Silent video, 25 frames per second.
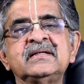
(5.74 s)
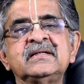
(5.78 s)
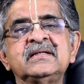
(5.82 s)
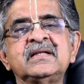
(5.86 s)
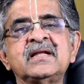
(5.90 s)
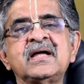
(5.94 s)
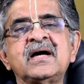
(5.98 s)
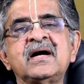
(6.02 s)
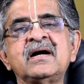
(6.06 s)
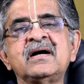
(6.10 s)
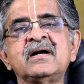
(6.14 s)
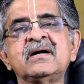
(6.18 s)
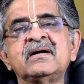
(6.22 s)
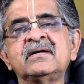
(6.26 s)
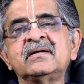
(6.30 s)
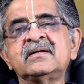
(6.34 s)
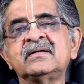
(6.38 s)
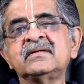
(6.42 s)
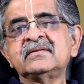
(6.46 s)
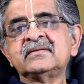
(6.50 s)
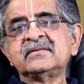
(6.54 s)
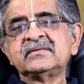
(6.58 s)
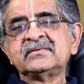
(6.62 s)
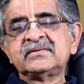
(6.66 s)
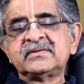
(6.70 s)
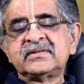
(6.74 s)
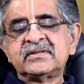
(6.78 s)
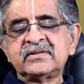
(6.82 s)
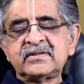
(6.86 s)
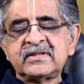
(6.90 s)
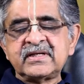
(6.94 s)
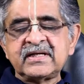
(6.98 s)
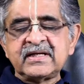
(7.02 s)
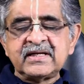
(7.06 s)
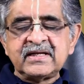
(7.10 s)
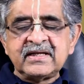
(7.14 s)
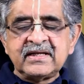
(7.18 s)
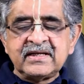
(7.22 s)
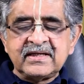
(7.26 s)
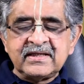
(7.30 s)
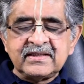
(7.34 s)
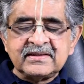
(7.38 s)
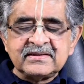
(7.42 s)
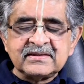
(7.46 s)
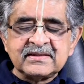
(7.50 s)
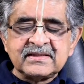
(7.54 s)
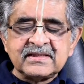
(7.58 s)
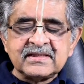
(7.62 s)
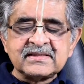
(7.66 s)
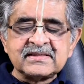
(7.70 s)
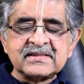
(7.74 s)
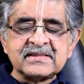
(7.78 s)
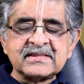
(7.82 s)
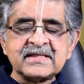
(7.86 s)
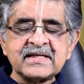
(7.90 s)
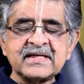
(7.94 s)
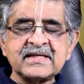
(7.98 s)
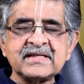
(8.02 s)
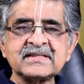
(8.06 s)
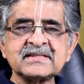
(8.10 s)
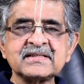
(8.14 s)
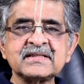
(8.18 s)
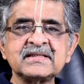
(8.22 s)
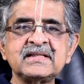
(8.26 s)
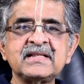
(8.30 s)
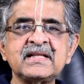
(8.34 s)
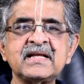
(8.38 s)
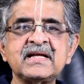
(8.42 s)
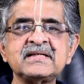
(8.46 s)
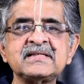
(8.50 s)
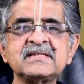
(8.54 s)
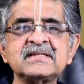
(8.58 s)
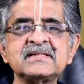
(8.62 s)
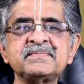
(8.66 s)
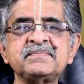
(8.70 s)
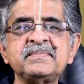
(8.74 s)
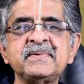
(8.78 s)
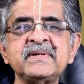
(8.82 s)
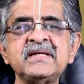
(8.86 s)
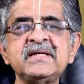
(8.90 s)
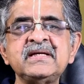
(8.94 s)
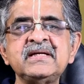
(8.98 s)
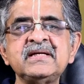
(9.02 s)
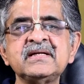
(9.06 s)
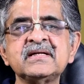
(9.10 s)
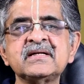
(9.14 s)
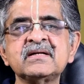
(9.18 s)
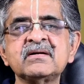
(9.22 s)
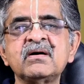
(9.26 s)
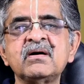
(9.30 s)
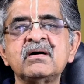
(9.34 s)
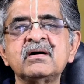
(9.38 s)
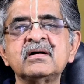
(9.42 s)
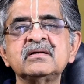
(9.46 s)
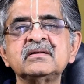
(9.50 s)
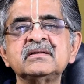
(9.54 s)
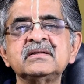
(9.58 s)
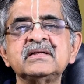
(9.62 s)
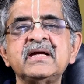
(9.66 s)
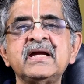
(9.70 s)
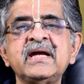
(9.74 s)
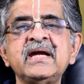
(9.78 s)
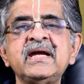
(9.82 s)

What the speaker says: Now today in this session let's speak on